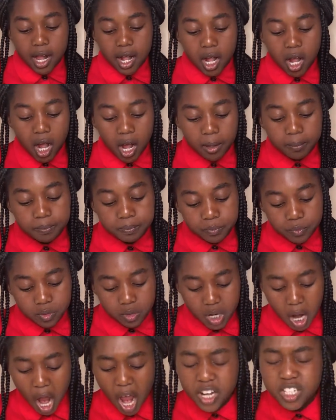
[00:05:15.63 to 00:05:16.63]
I
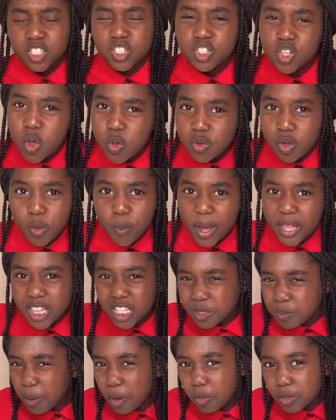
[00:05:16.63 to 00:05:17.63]
don't know when
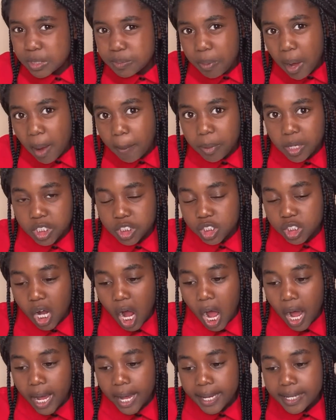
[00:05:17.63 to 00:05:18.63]
this book was published,
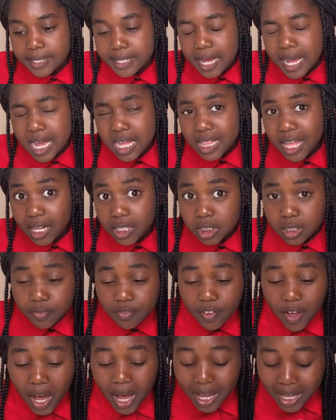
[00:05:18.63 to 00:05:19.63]
guys. That's a
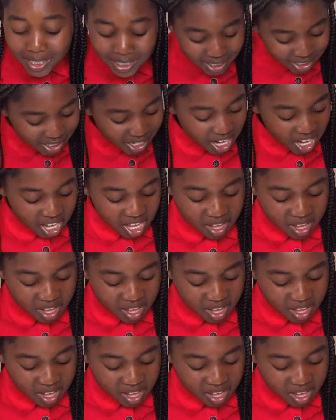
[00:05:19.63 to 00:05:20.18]
first.